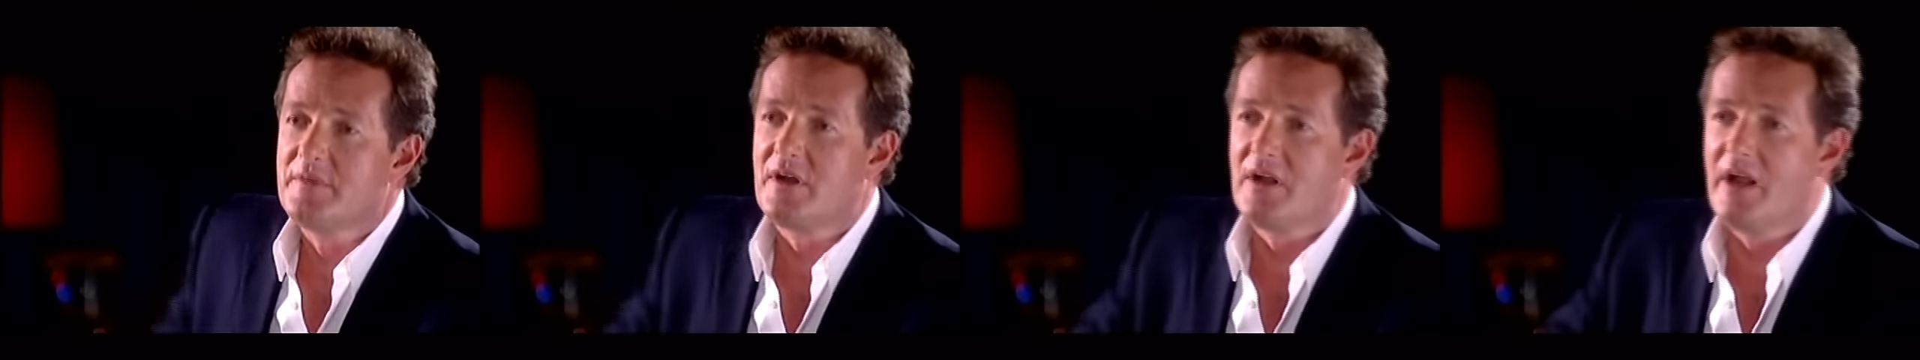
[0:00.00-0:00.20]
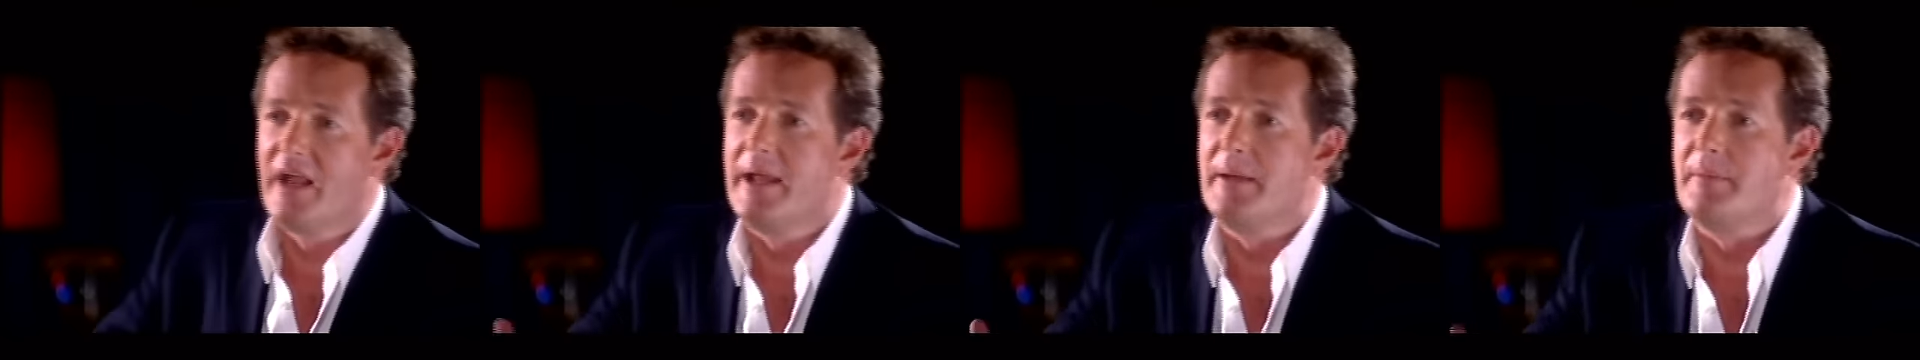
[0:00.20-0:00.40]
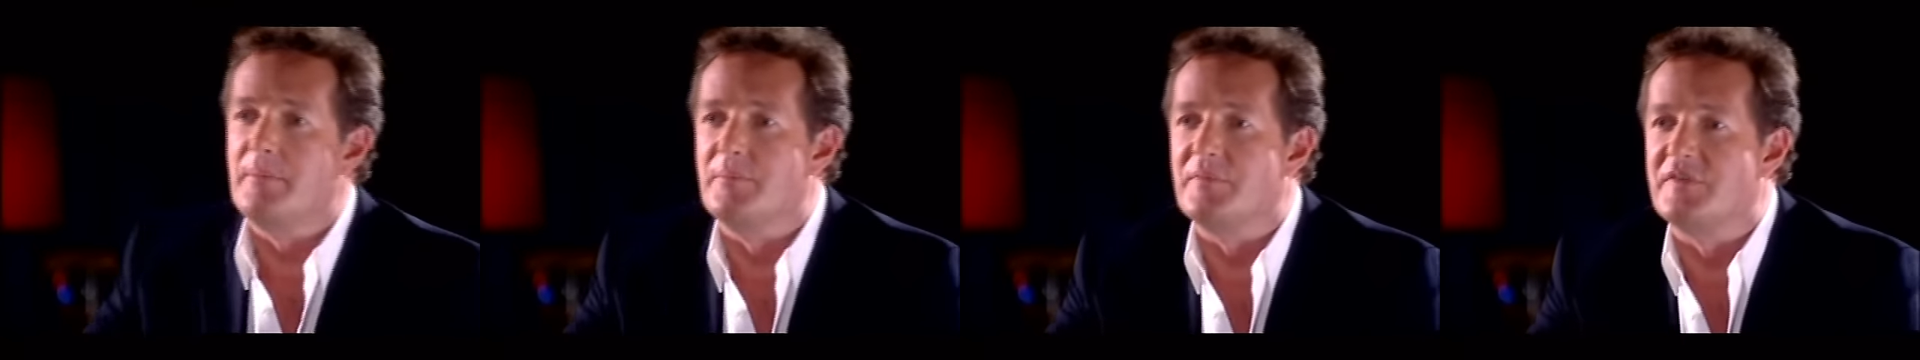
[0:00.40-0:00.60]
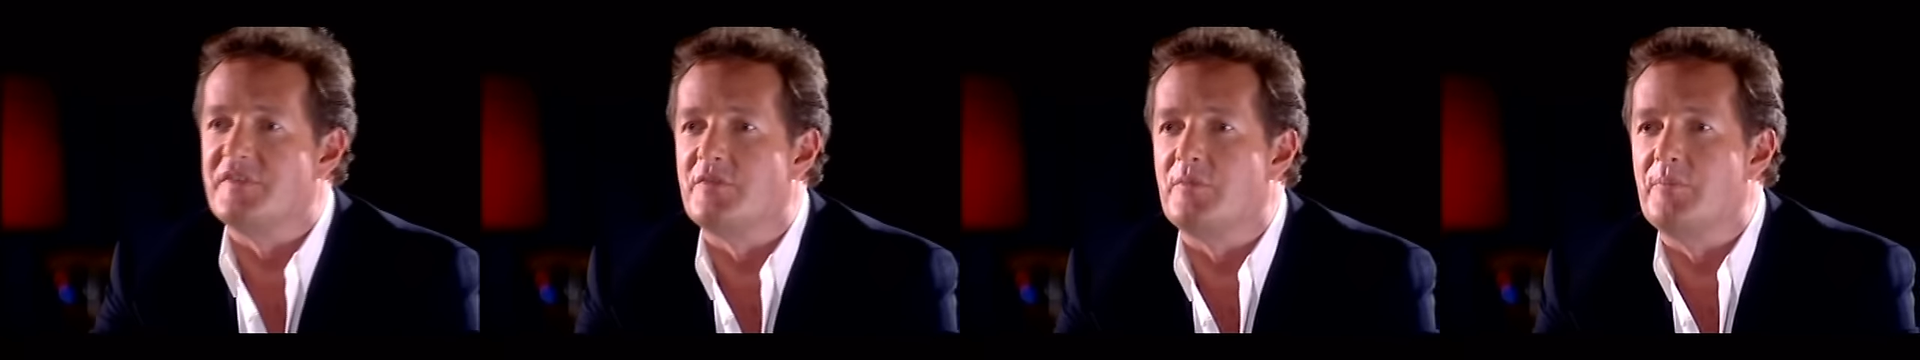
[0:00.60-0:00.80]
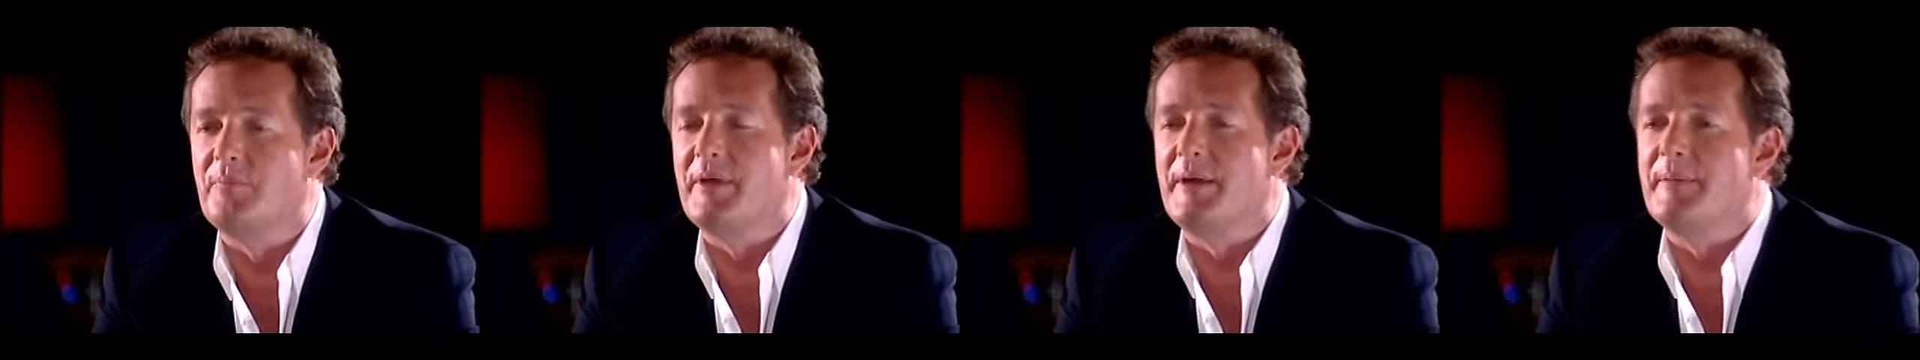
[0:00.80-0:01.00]

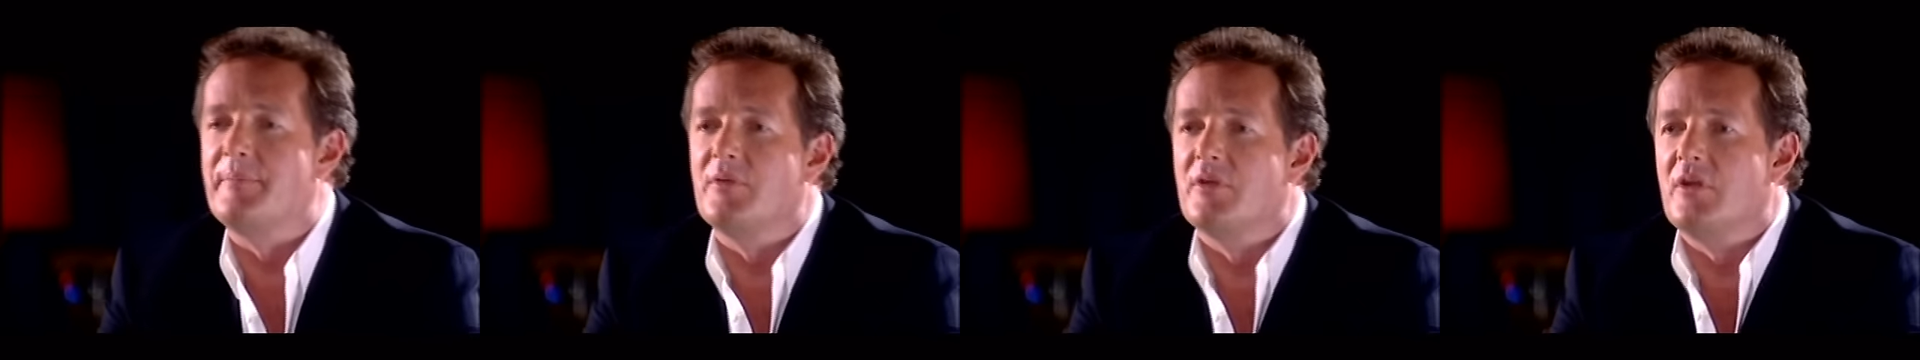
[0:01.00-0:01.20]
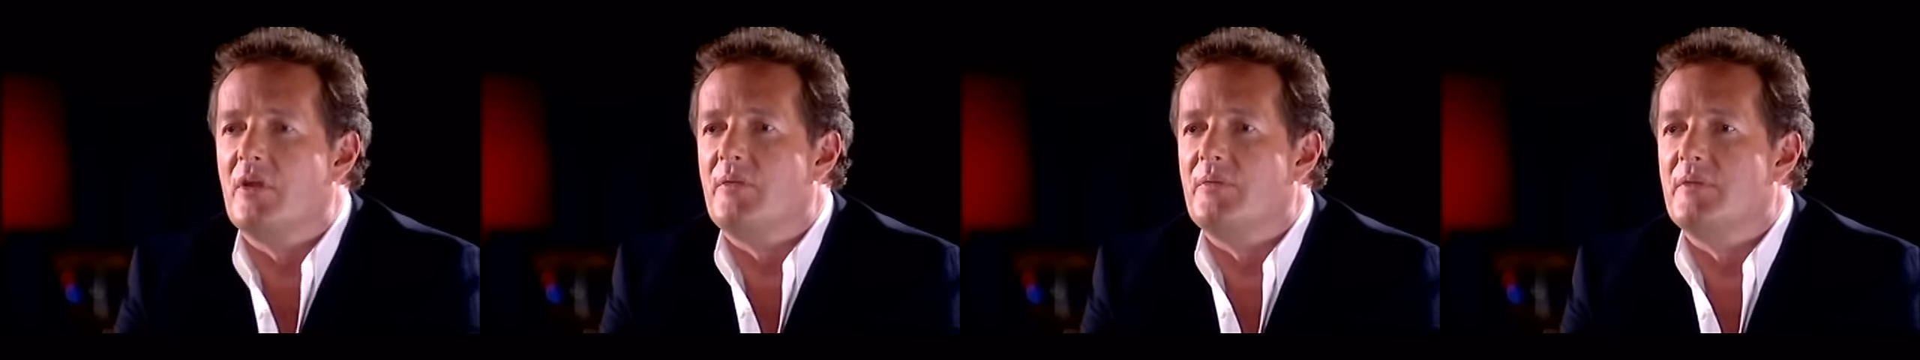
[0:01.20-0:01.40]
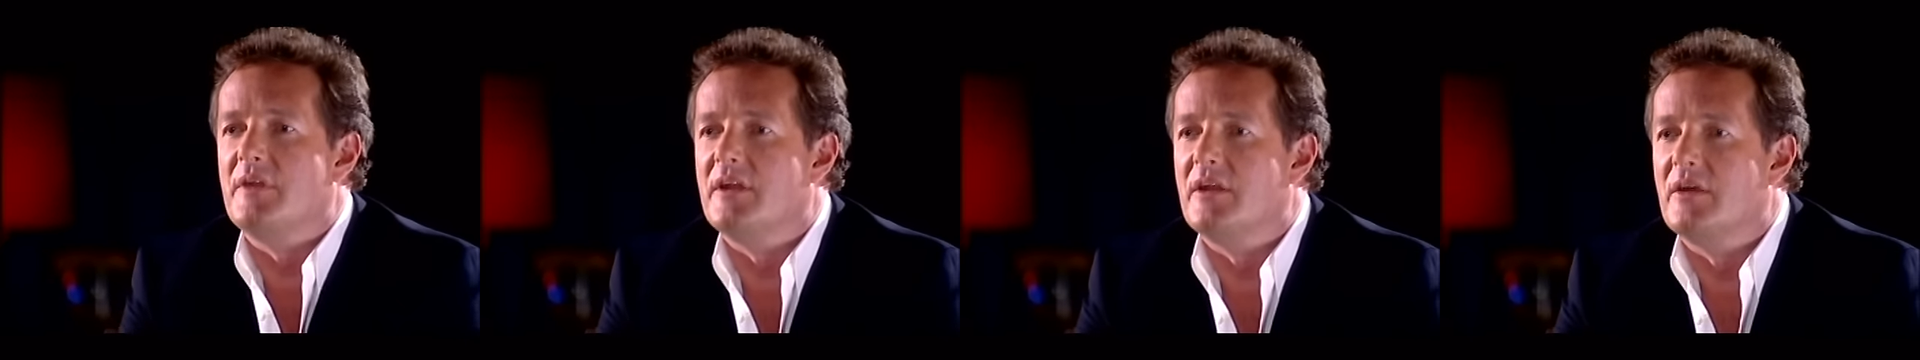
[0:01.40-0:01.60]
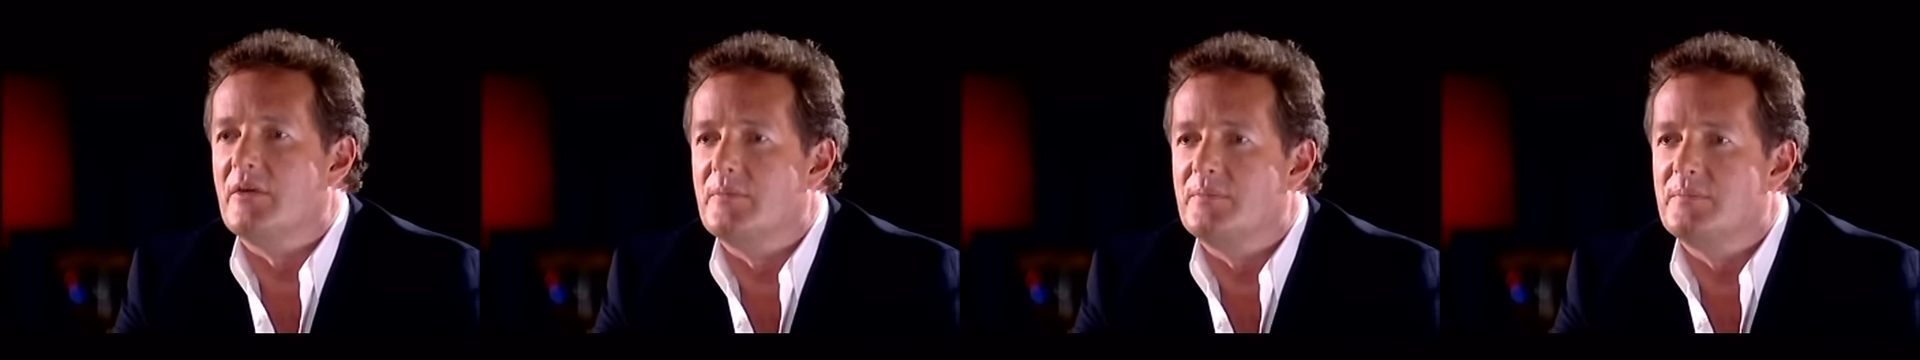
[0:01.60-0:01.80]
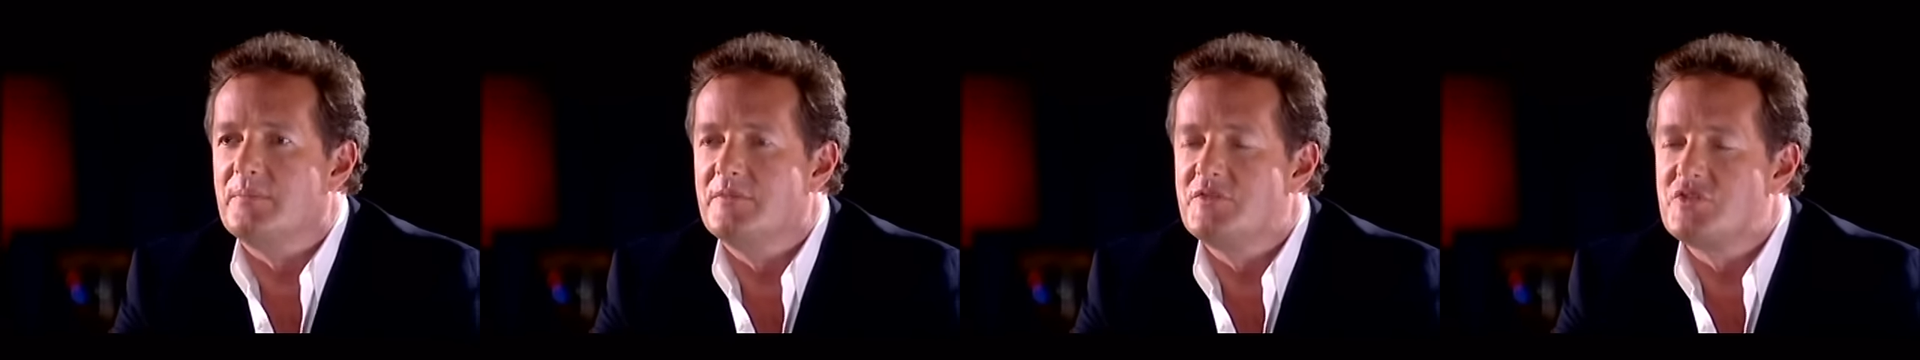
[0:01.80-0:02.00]
Claims from people on, you
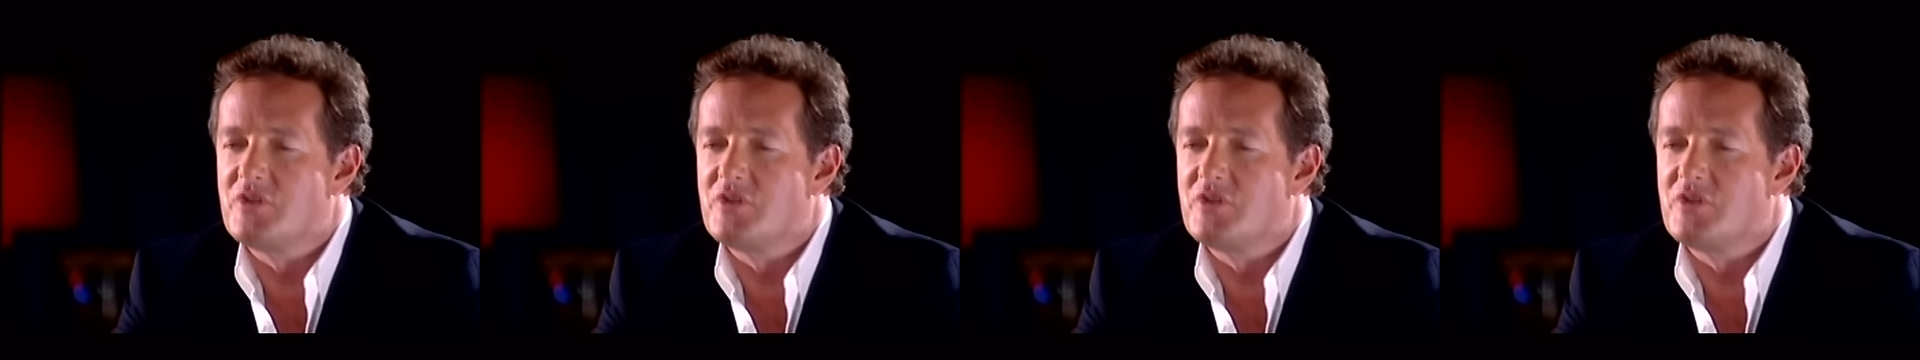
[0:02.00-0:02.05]
know,